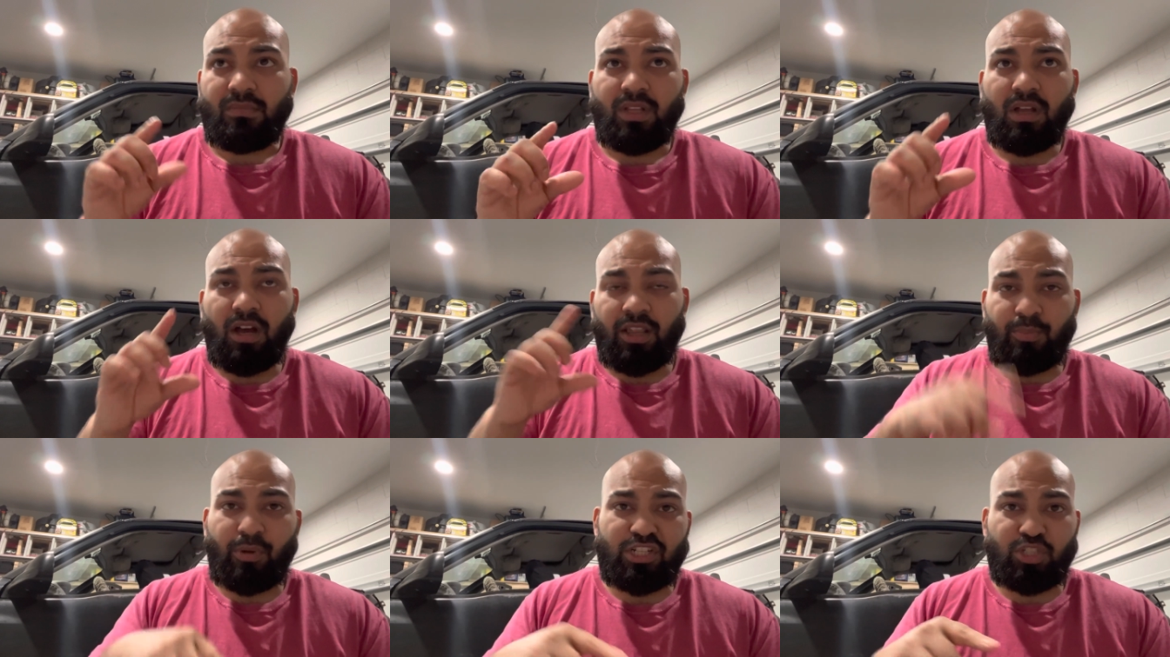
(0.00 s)
Uh, the
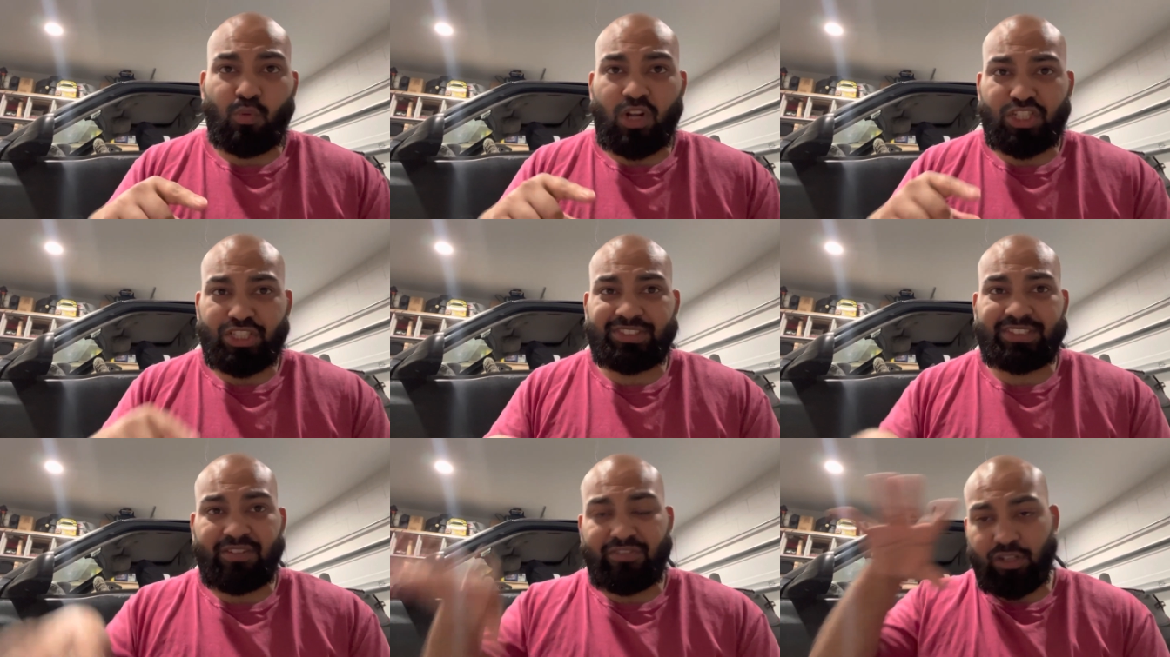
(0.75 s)
pressure washer
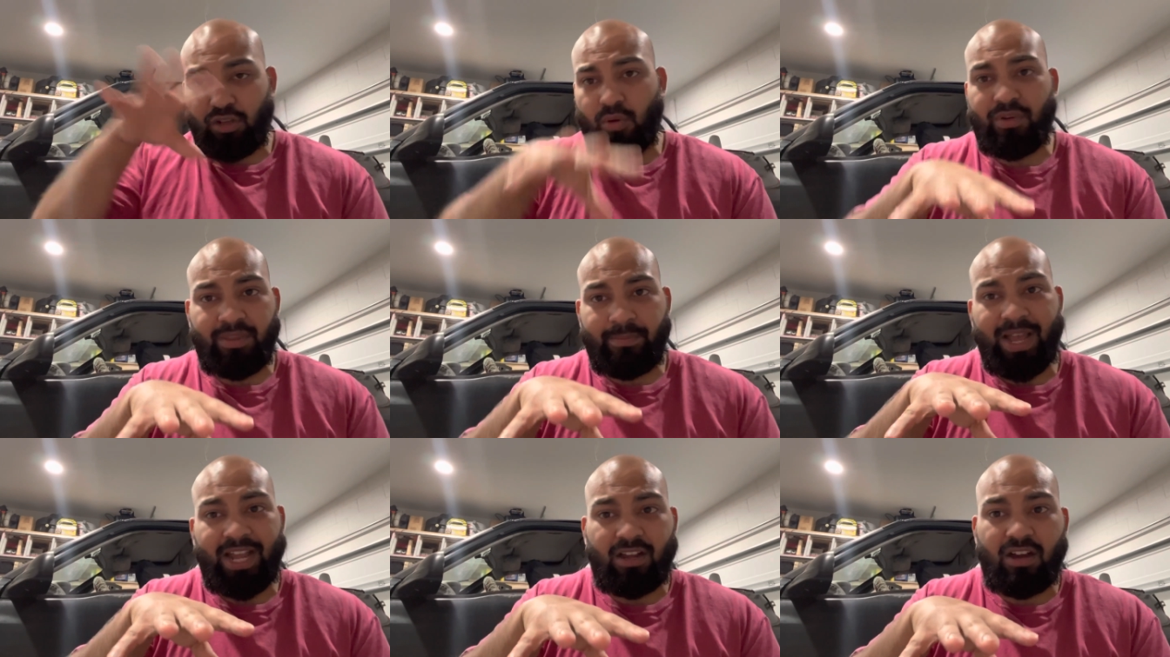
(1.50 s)
itself can go in the
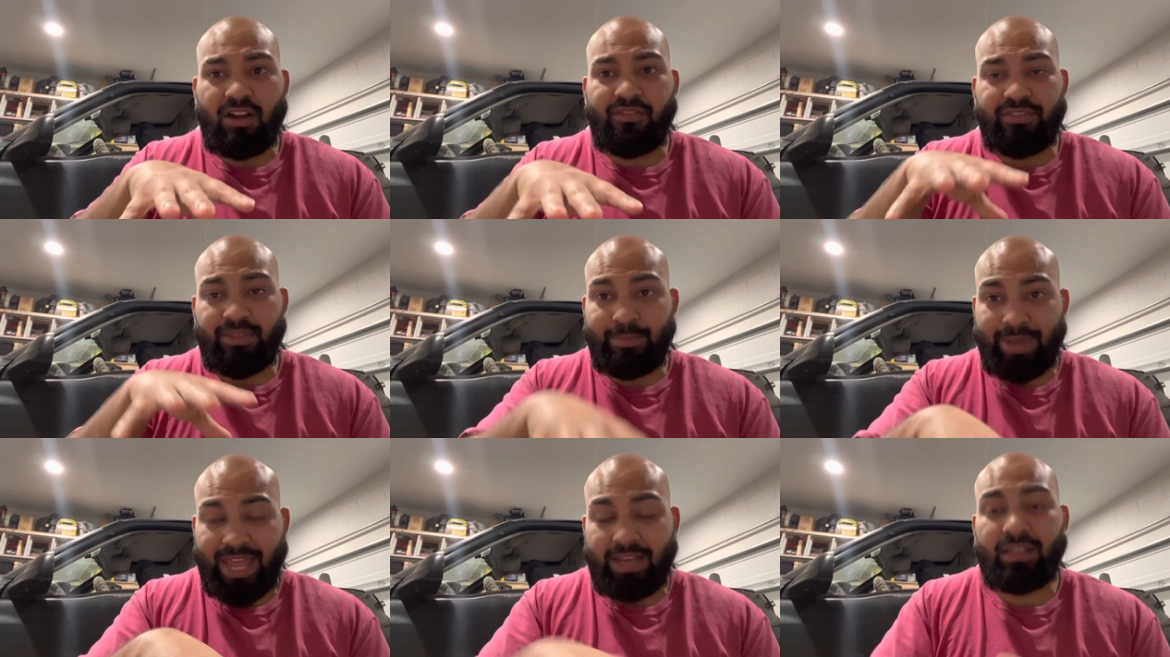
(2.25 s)
back of the
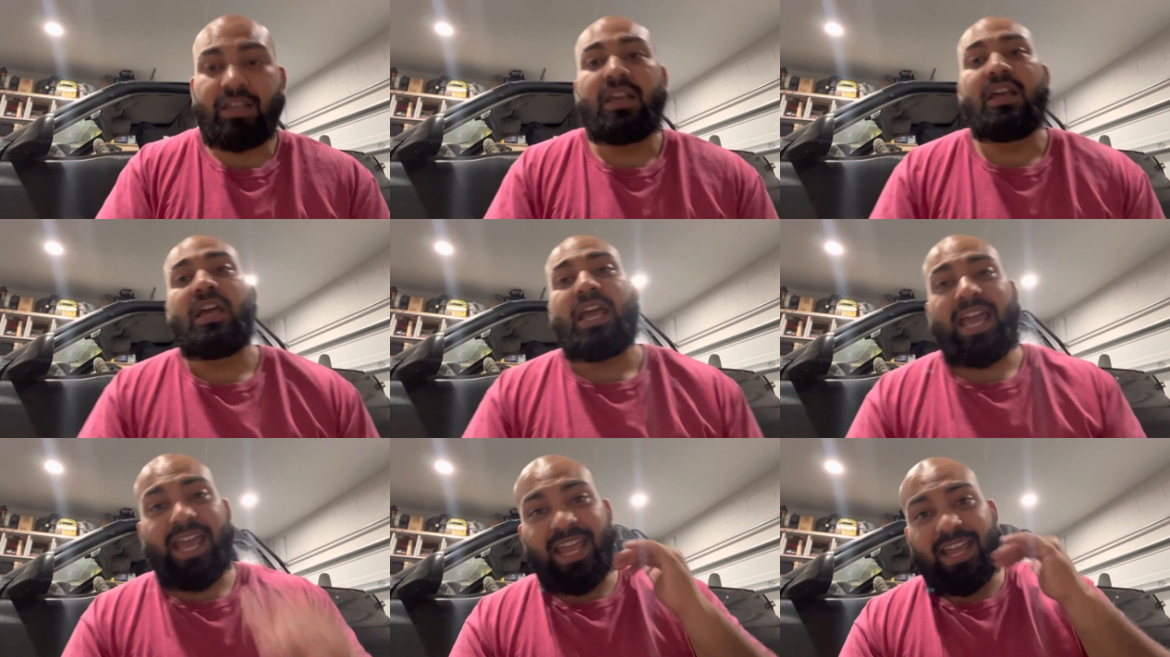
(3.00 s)
bed
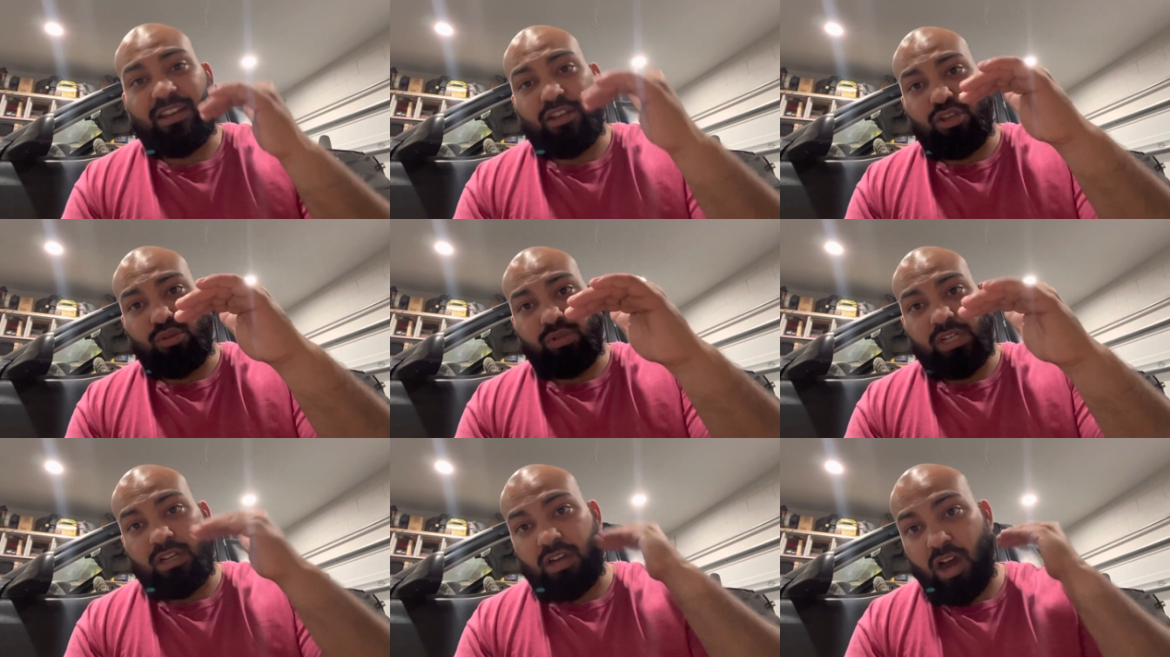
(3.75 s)
and you
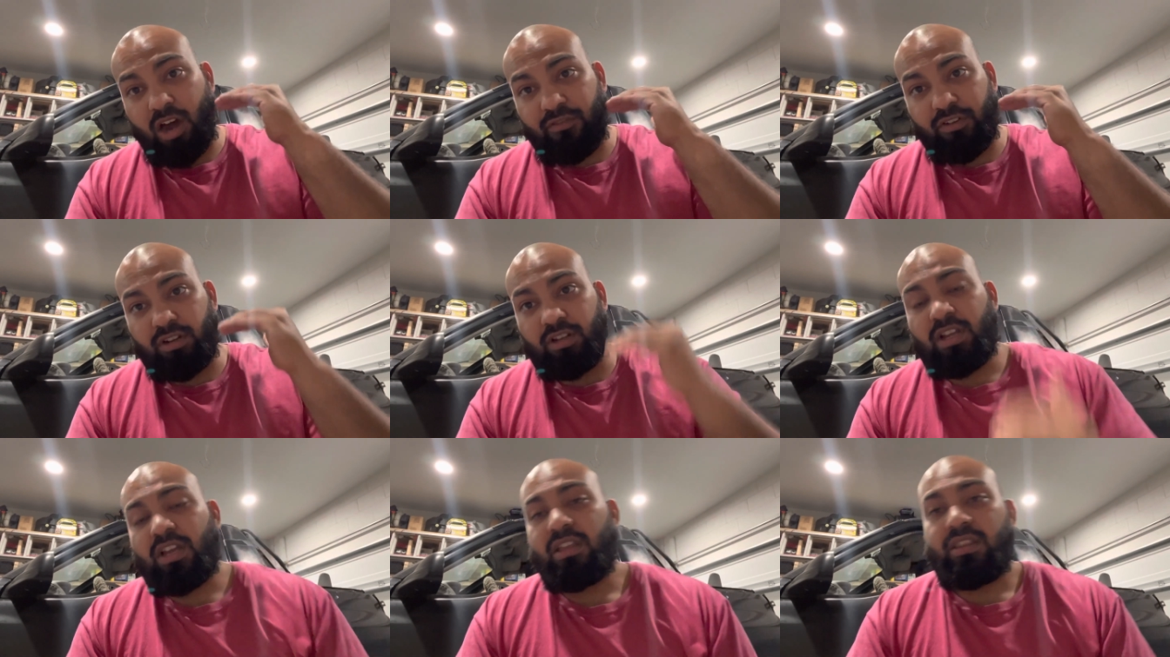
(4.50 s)
can cover
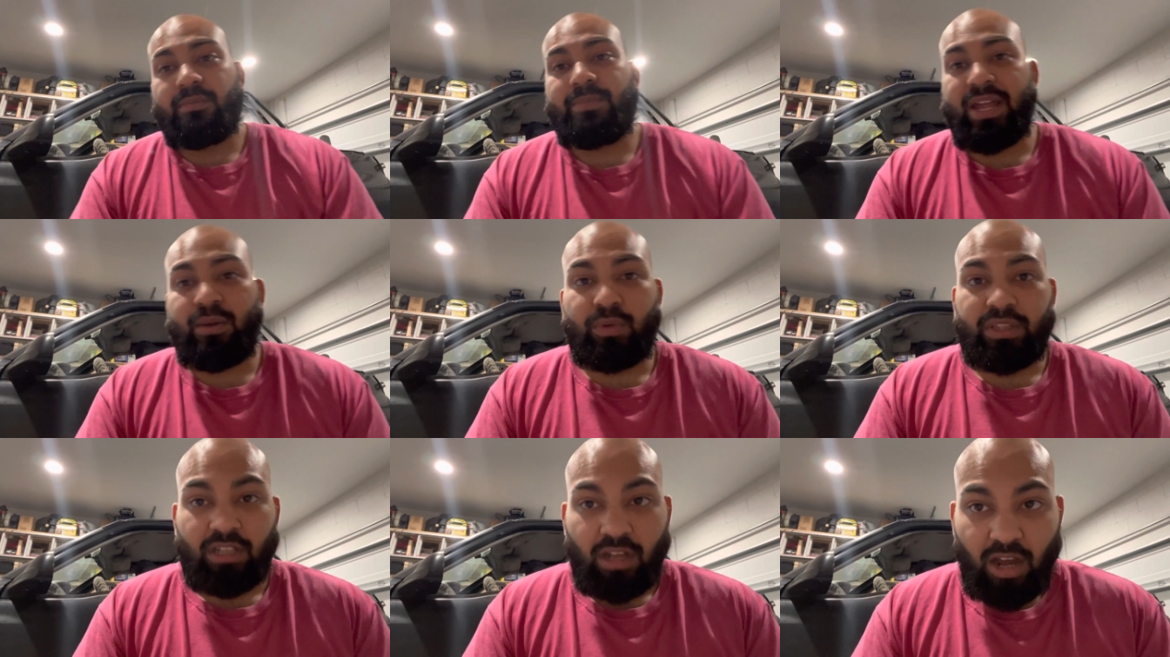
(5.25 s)
the bed
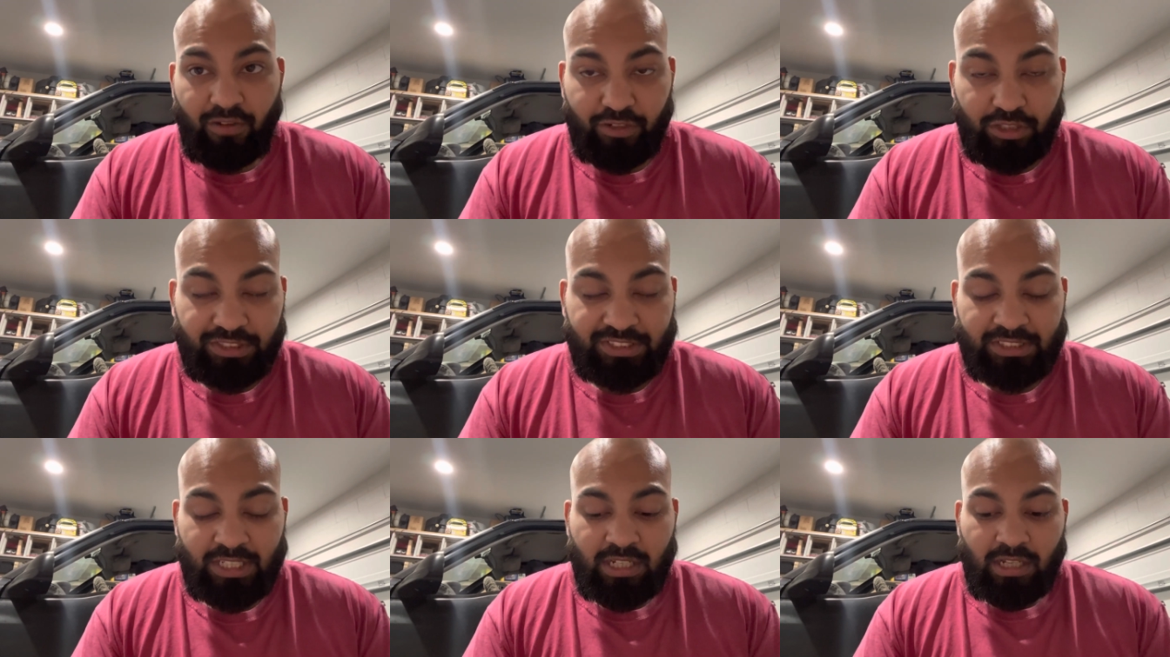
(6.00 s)
with the
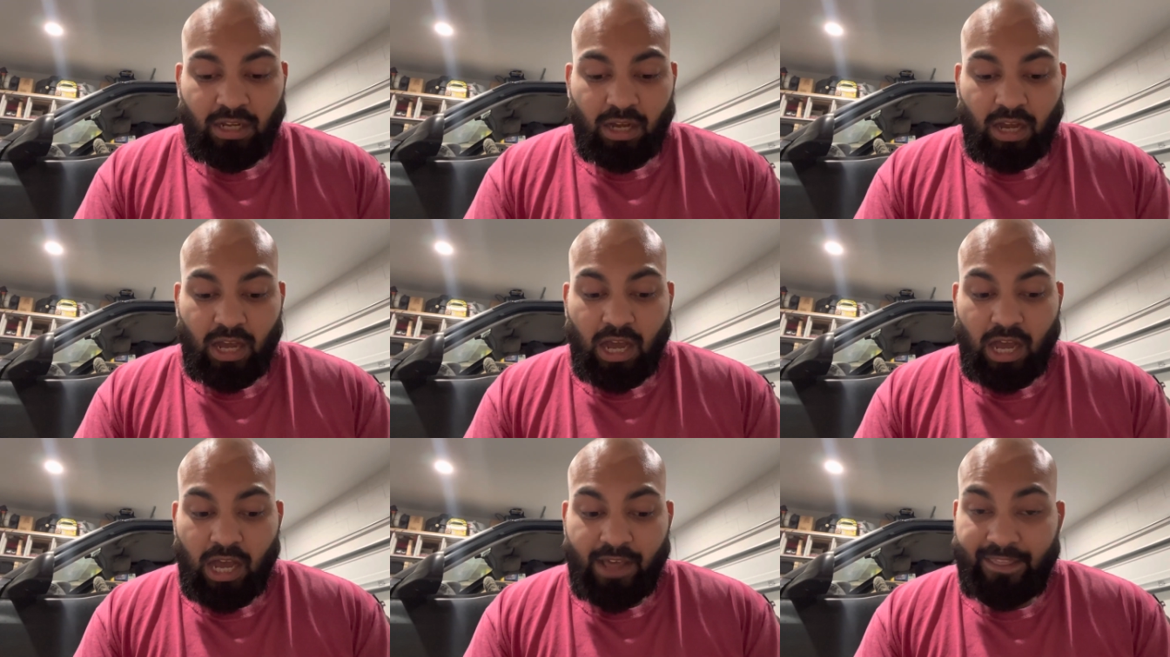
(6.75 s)
covers.
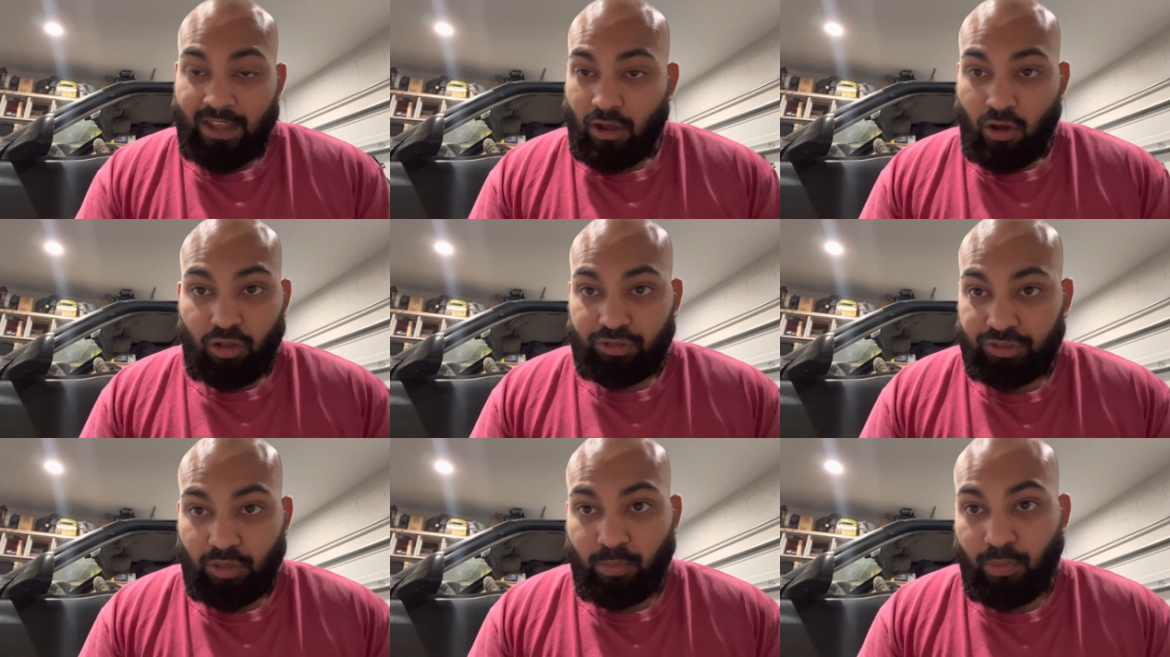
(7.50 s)
Uh, they
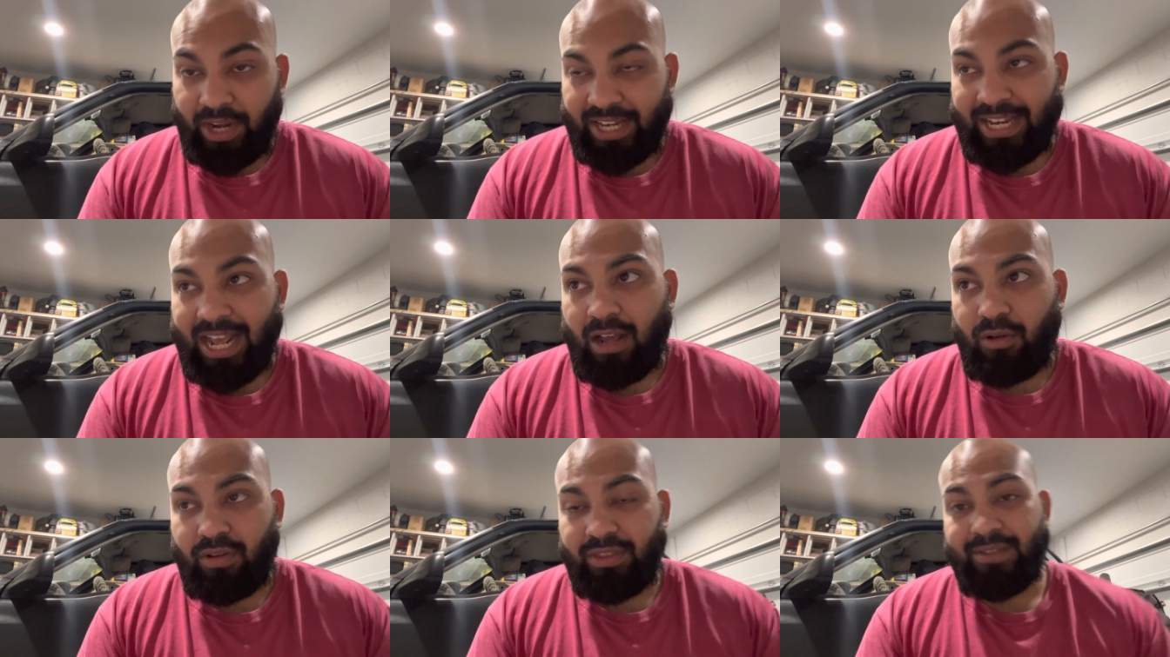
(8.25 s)
also break down.